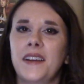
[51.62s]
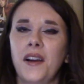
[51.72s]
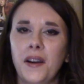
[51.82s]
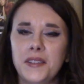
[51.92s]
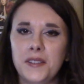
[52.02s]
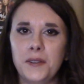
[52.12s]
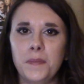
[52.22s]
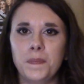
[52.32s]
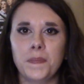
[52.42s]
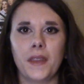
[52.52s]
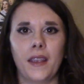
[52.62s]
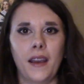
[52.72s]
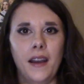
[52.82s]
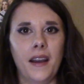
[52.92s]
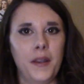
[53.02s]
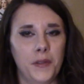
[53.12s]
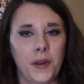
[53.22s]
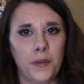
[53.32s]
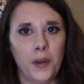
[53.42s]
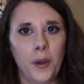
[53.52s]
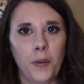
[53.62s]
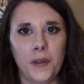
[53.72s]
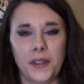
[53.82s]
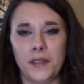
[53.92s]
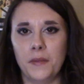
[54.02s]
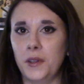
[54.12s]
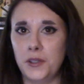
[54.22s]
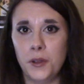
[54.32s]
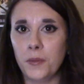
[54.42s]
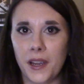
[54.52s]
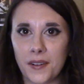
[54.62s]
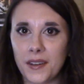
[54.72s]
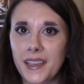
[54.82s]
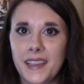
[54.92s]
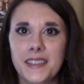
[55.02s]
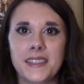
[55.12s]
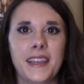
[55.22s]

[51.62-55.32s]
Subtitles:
costume. If you don't know what Tomb Raider is,